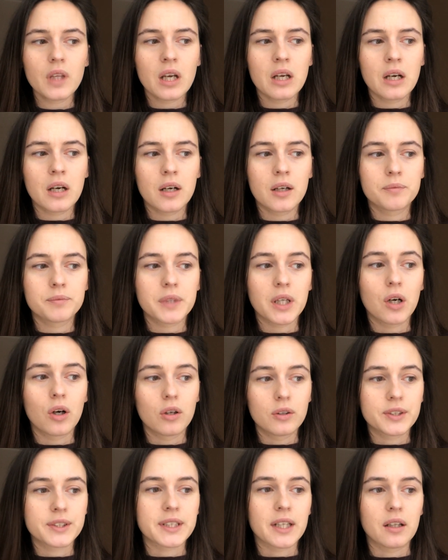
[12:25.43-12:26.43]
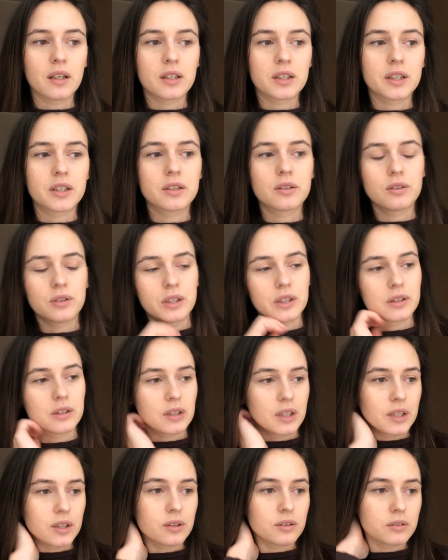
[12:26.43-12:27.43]
The wholesaler or
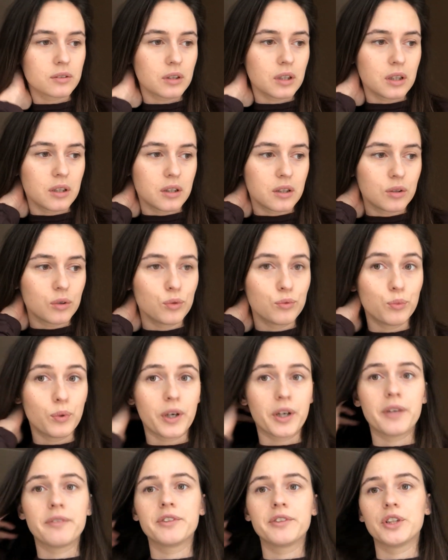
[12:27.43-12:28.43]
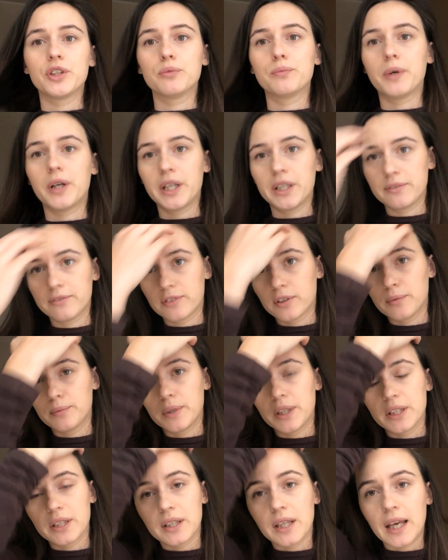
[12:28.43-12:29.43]
like wherever you buy it from,
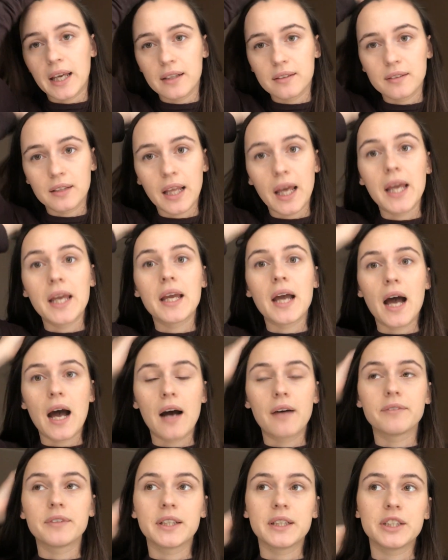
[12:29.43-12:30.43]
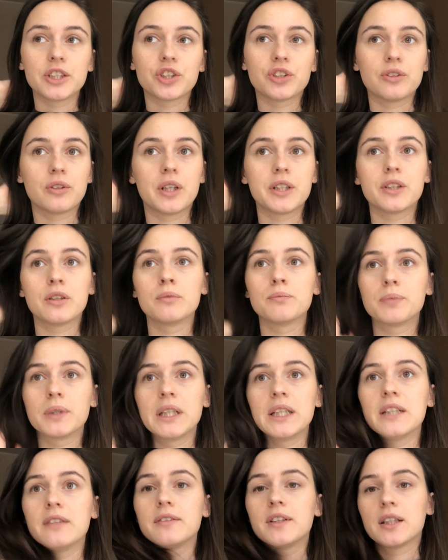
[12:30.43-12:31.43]
like they have the issue. I don't
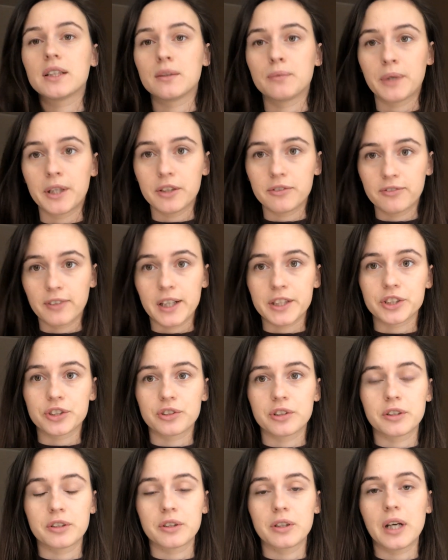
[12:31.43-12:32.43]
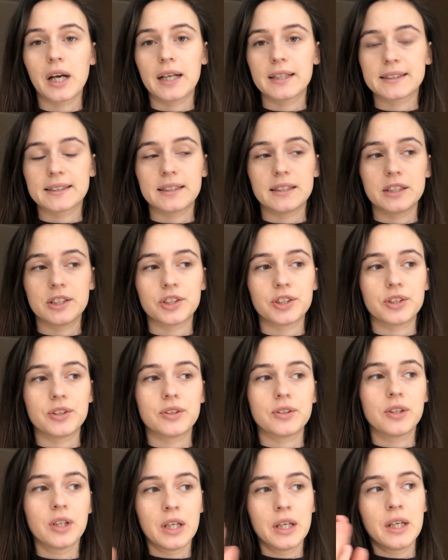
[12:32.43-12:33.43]
believe that the manufacturer has the issue.
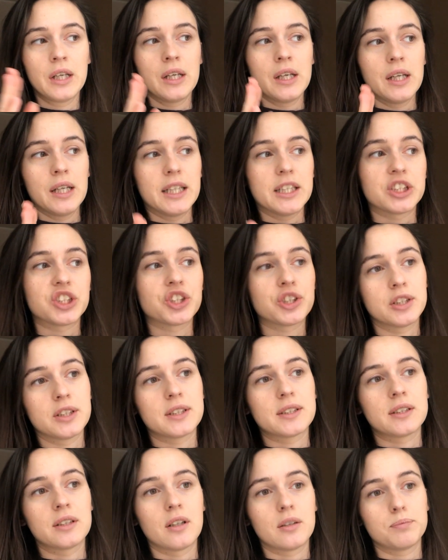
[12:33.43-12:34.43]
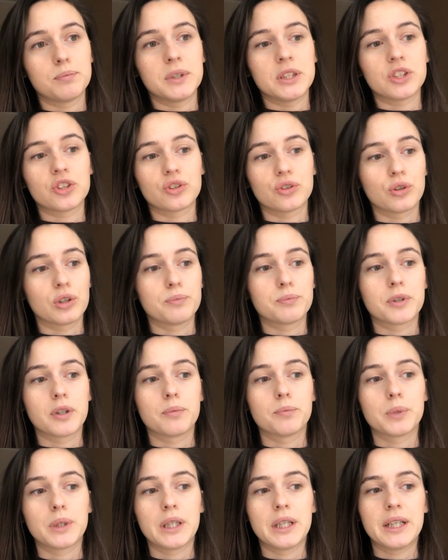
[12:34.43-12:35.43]
It's just not been stored
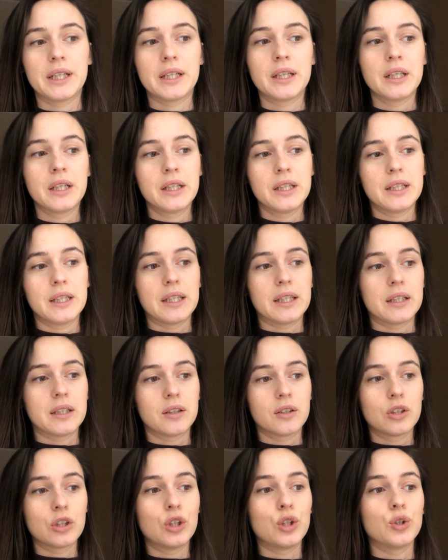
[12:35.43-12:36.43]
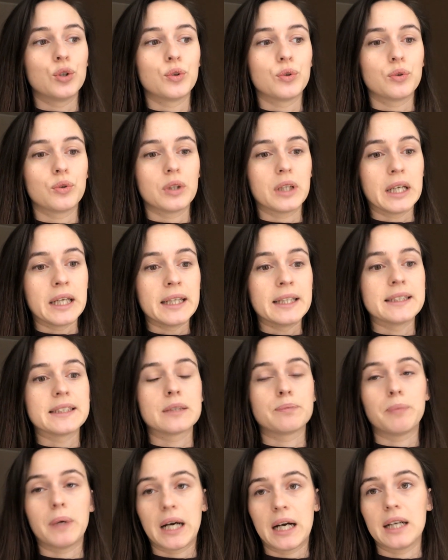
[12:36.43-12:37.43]
properly, and the glue is
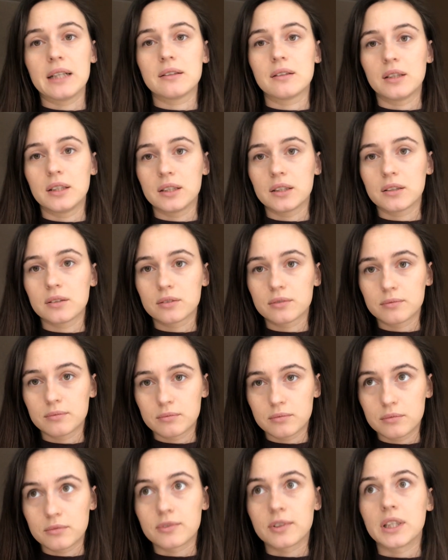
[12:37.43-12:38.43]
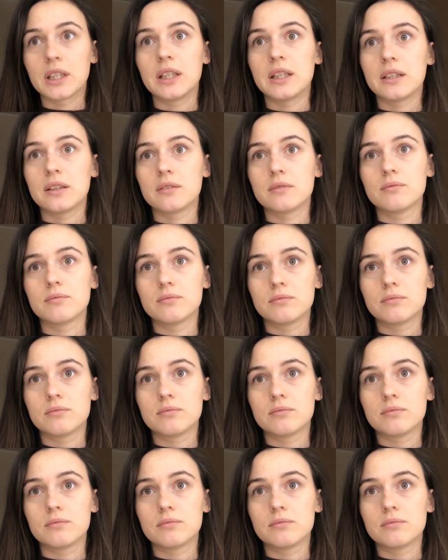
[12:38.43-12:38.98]
bad. Like really,